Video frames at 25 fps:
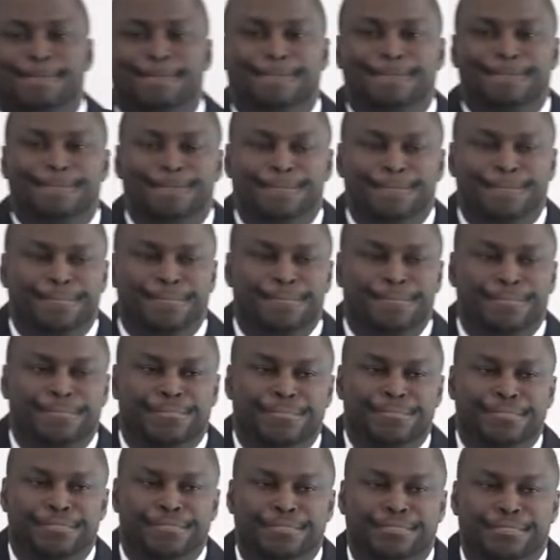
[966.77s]

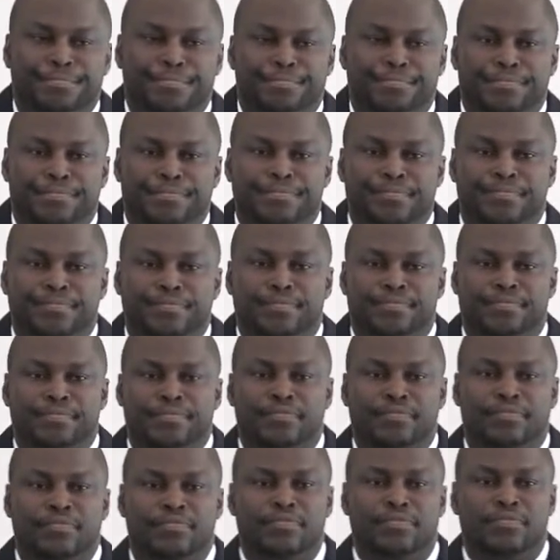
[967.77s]

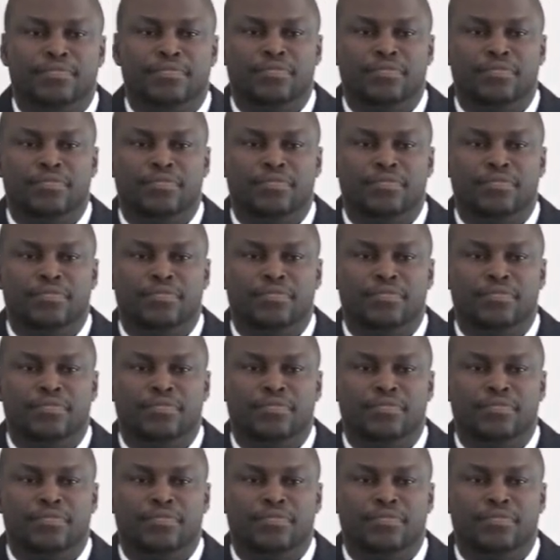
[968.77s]
This person isn't speaking.